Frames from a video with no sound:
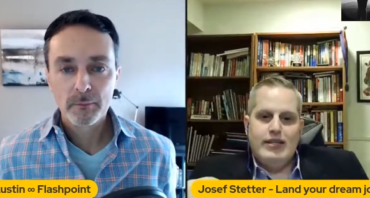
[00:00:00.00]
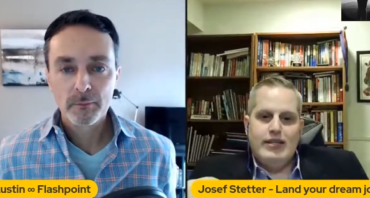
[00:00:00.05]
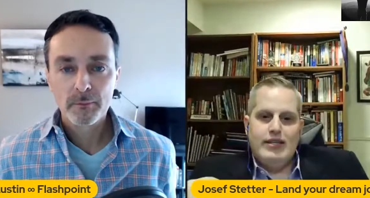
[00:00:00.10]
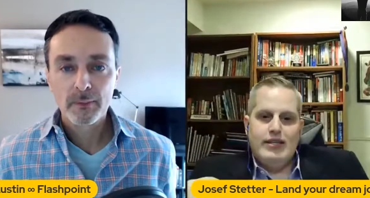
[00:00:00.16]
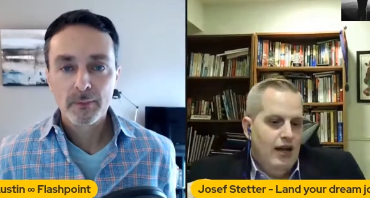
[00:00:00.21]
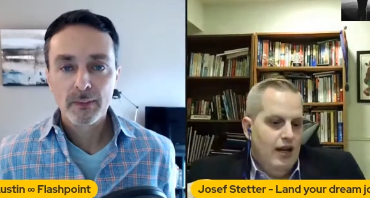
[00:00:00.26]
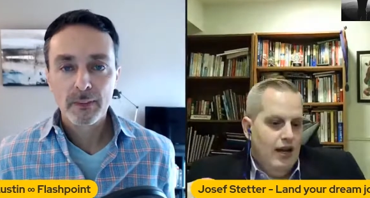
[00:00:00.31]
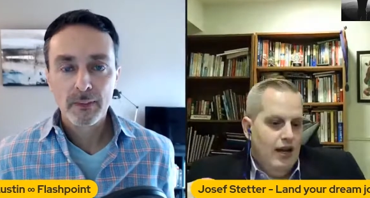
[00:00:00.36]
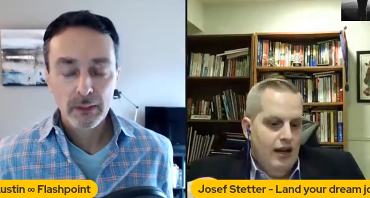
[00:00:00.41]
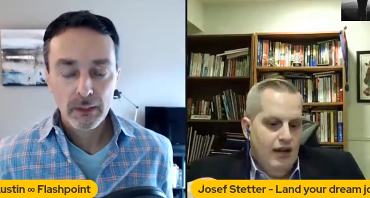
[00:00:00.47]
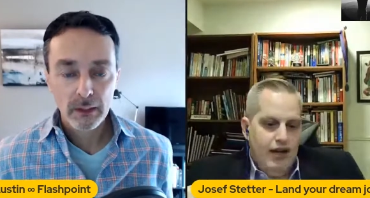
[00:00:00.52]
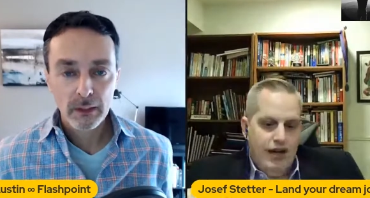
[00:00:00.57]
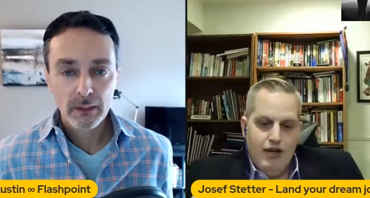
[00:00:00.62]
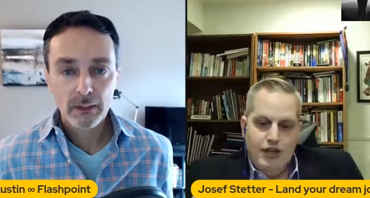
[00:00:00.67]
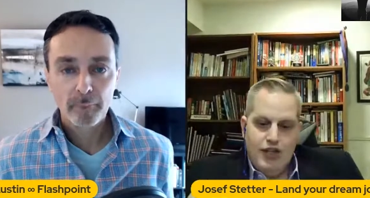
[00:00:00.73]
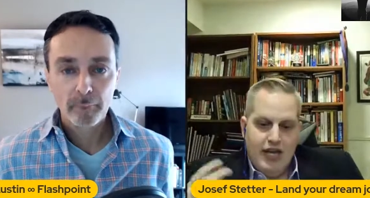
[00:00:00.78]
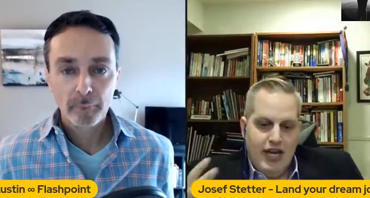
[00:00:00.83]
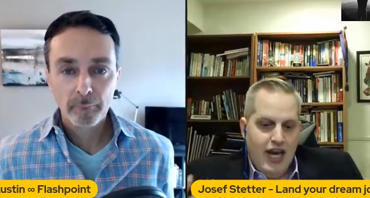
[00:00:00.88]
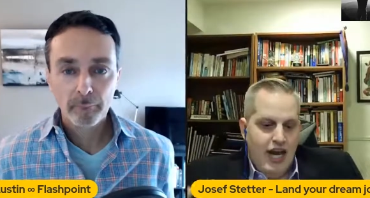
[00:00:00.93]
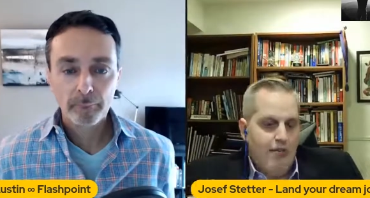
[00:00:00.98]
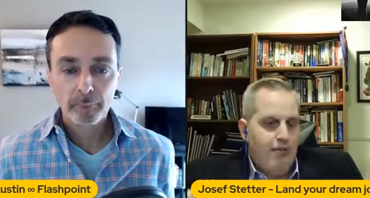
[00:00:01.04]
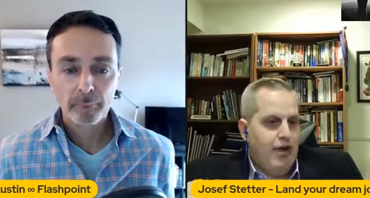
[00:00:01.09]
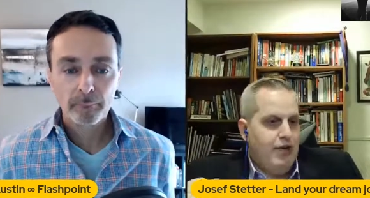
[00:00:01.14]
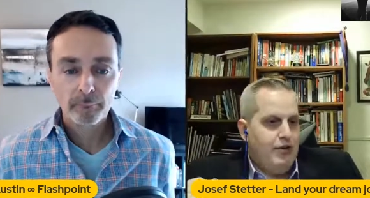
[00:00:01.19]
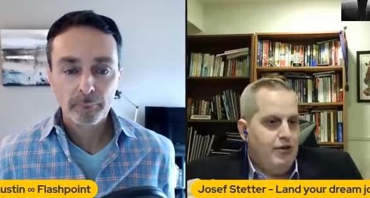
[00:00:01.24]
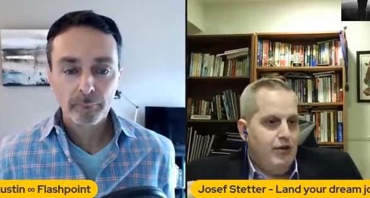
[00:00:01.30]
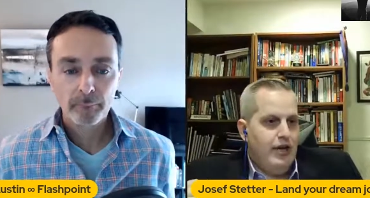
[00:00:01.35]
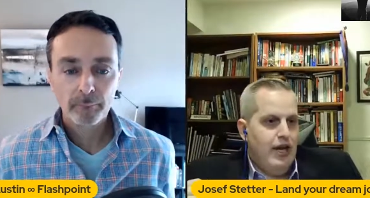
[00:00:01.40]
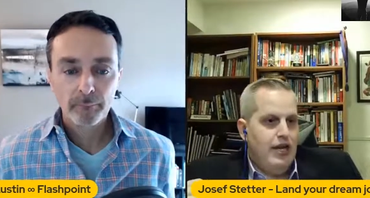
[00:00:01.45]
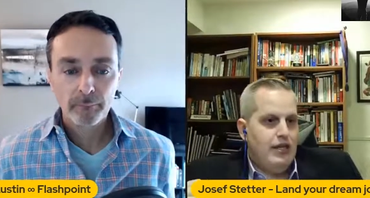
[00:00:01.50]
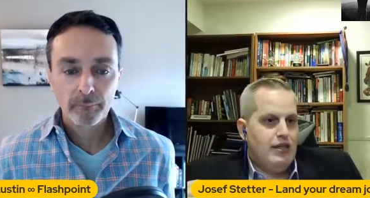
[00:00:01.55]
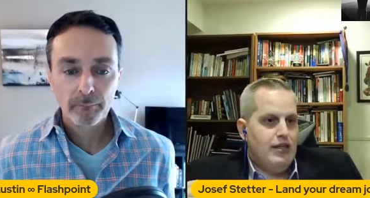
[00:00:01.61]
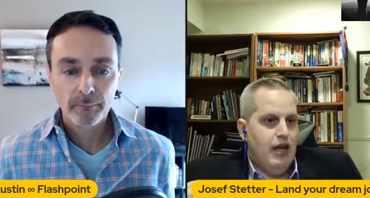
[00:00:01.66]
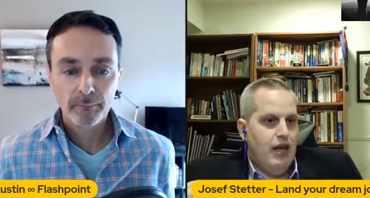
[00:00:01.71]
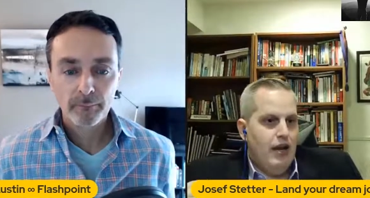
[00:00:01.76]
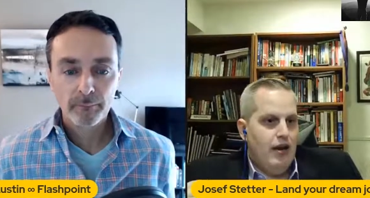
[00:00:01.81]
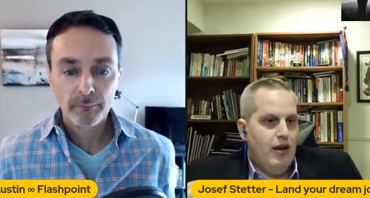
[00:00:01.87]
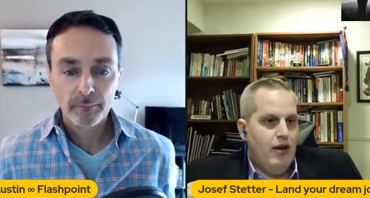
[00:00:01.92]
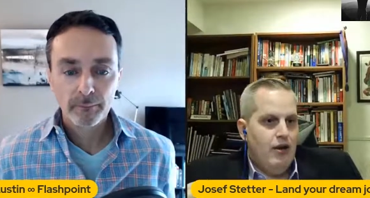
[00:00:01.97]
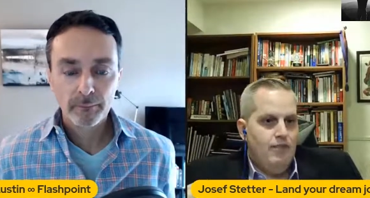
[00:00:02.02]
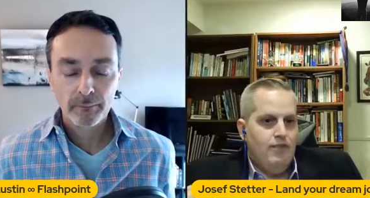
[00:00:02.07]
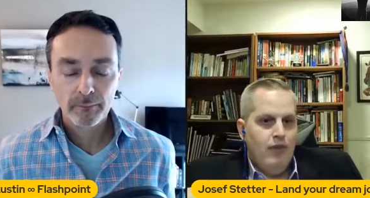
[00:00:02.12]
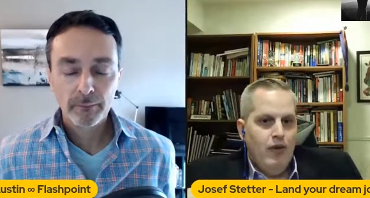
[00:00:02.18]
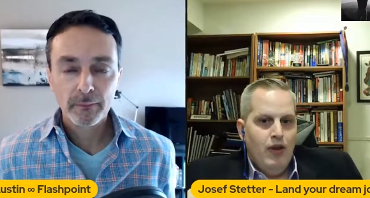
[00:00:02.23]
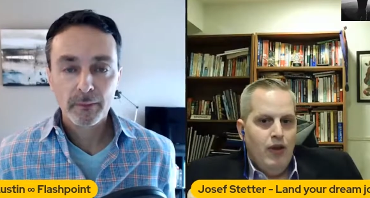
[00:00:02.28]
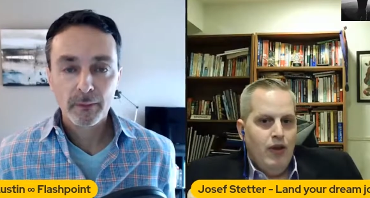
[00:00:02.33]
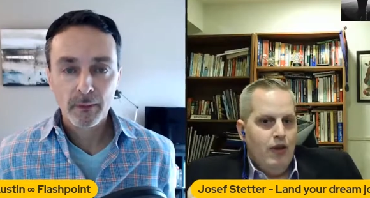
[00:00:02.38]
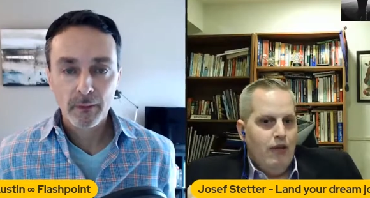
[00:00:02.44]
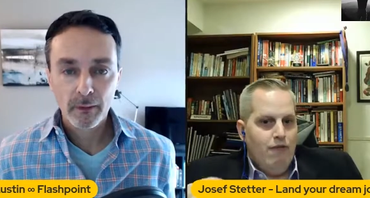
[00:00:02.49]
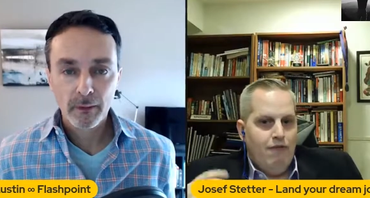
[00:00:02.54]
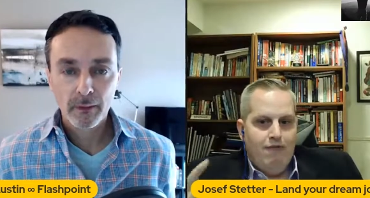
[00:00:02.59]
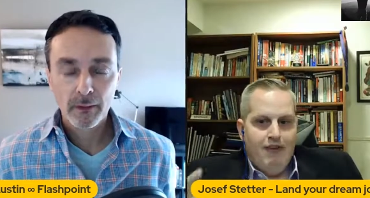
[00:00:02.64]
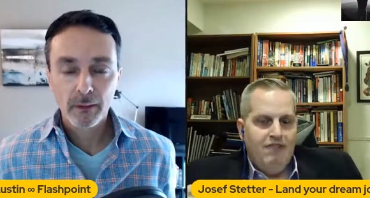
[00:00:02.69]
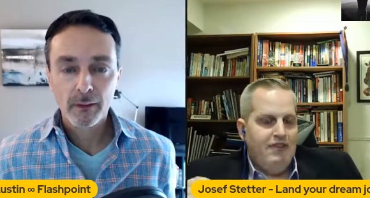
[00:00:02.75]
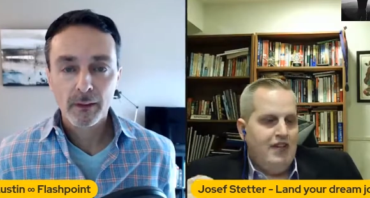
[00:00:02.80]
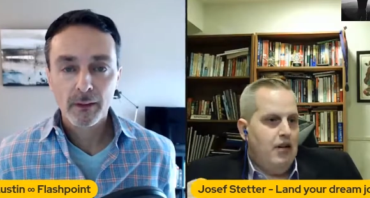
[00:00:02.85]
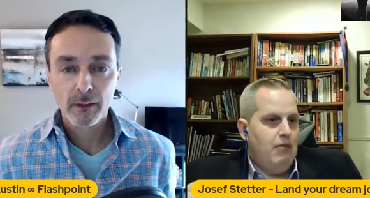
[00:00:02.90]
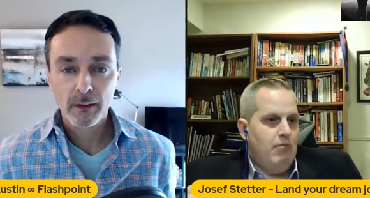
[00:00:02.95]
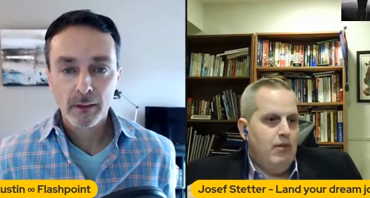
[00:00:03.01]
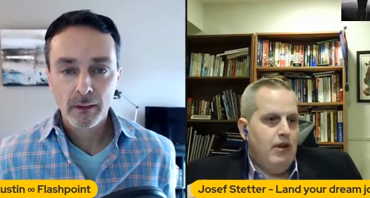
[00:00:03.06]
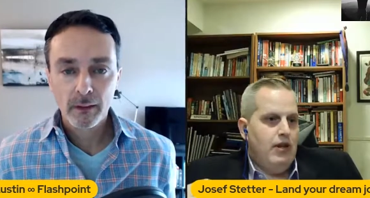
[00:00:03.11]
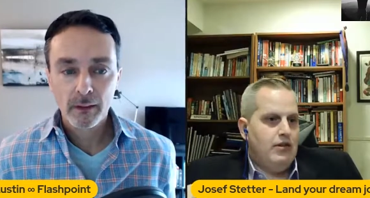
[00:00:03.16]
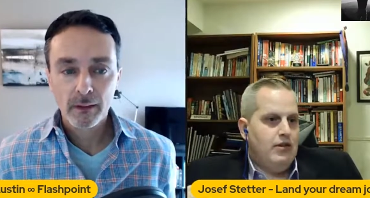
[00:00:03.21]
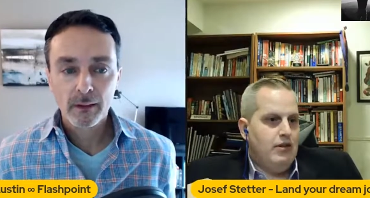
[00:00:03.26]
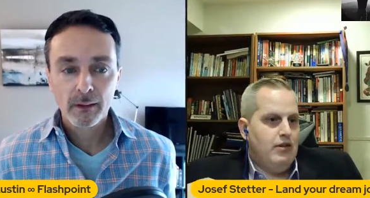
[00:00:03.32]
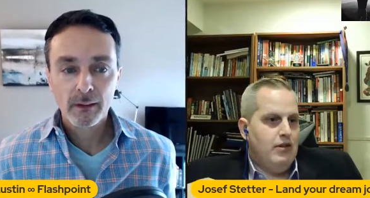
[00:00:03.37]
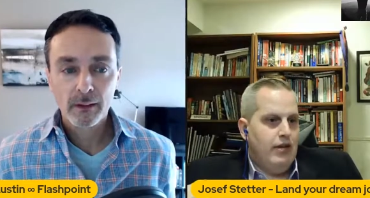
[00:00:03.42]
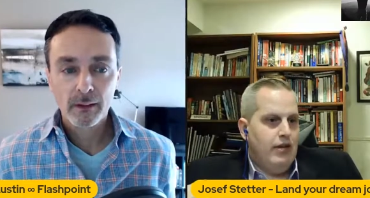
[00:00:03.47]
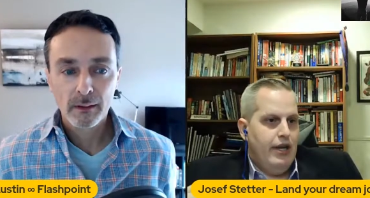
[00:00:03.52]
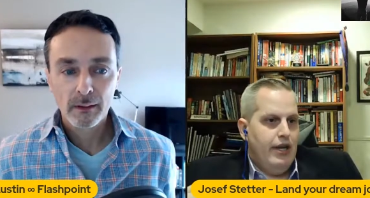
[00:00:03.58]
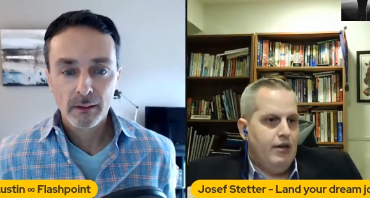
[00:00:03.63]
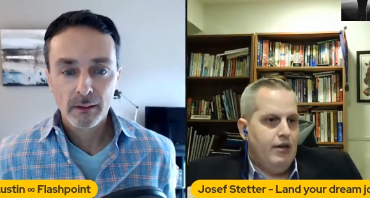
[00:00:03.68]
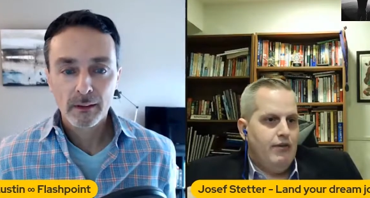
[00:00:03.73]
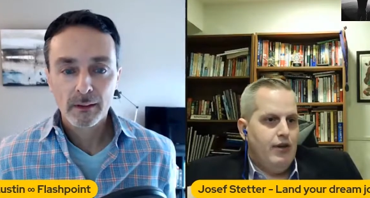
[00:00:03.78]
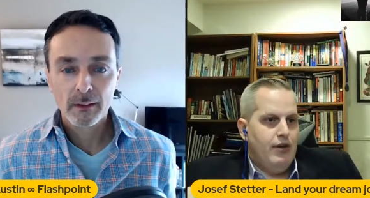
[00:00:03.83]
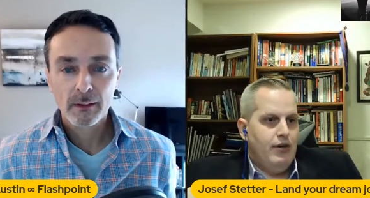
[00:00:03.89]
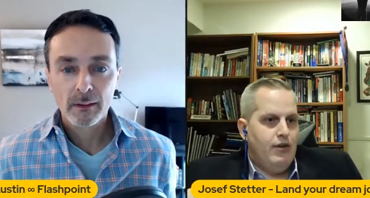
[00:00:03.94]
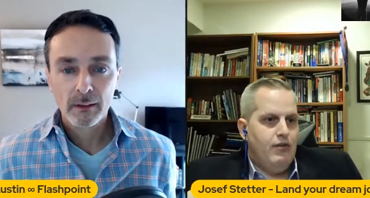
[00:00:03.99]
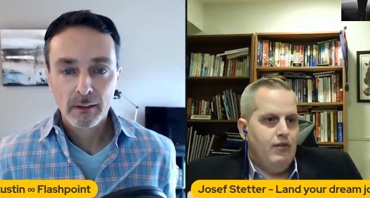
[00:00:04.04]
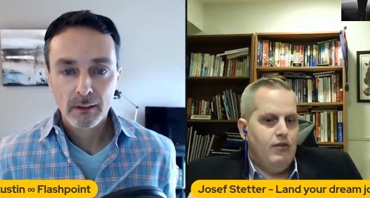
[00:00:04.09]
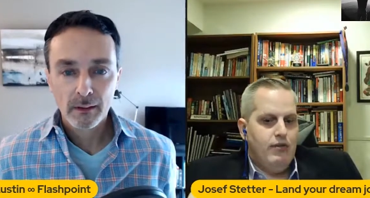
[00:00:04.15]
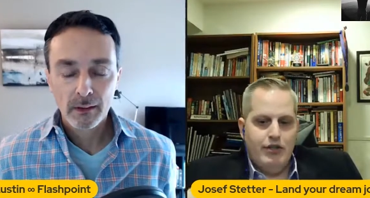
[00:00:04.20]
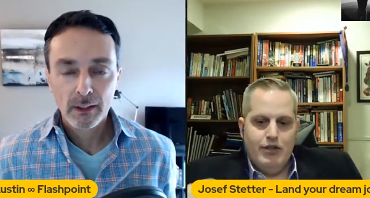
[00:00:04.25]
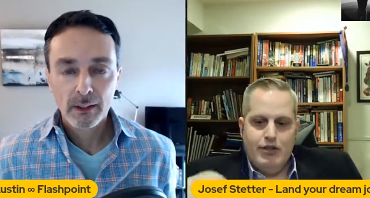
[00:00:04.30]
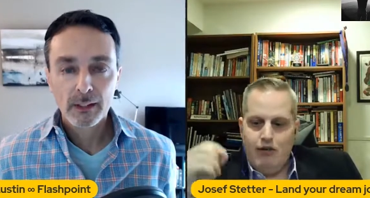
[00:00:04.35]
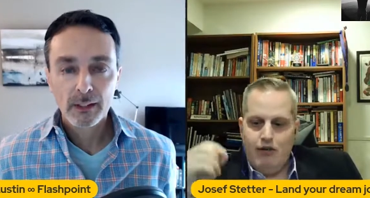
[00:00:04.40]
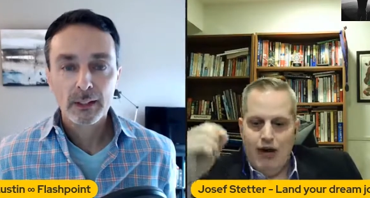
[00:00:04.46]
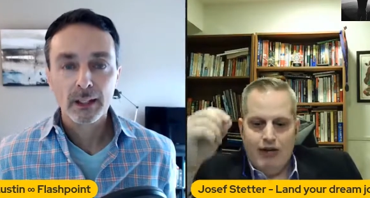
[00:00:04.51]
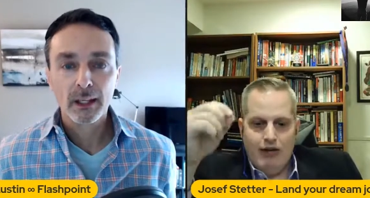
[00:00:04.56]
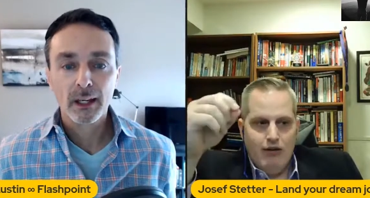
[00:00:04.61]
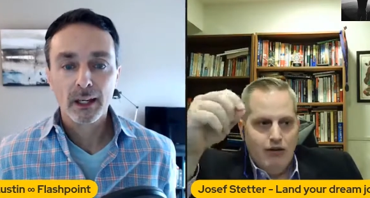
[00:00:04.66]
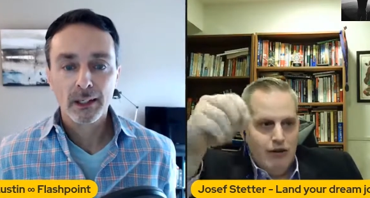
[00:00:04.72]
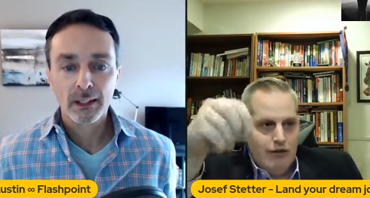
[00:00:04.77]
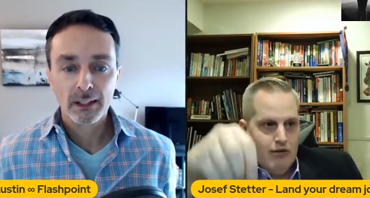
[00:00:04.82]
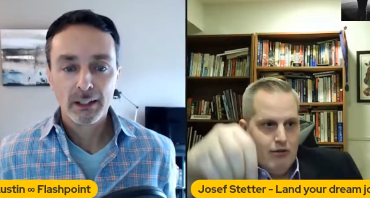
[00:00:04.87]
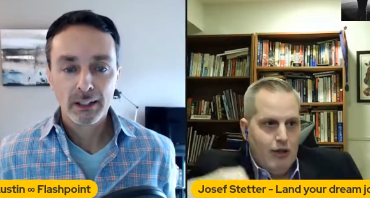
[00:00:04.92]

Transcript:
Speaker 1: there, she came in two days later 15 minutes into the interview, the director literally yeah.